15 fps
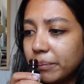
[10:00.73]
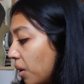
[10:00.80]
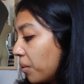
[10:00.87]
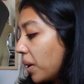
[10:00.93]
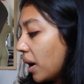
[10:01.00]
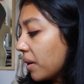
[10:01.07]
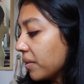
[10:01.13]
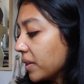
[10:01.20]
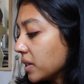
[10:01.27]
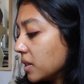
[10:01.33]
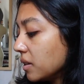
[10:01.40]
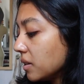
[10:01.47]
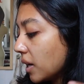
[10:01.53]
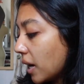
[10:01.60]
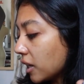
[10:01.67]
Oh wow, this
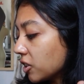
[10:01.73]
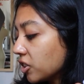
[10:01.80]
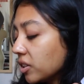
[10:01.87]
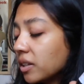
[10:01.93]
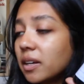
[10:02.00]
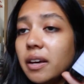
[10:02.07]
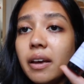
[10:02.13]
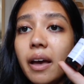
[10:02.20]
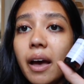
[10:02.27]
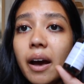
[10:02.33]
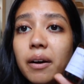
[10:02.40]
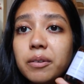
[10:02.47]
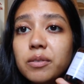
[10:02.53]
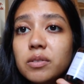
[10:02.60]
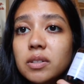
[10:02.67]
is actually
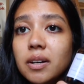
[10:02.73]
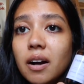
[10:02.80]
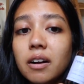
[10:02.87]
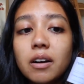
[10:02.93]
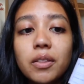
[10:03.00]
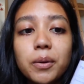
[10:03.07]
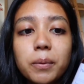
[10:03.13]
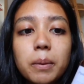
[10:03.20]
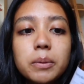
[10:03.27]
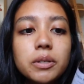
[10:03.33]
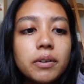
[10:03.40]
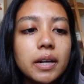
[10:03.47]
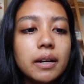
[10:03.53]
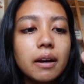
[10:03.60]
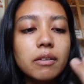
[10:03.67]
out of stock on their website
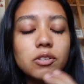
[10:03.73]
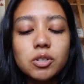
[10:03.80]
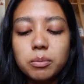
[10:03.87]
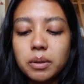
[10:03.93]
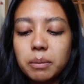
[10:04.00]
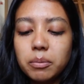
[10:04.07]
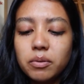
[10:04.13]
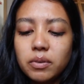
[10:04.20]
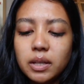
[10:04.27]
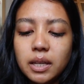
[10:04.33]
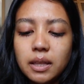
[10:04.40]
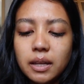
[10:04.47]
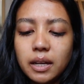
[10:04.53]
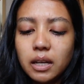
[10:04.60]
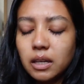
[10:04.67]
right now, so people really
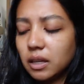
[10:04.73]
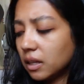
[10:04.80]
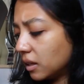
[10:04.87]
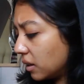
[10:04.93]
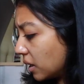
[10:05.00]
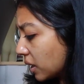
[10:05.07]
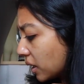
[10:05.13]
like it, I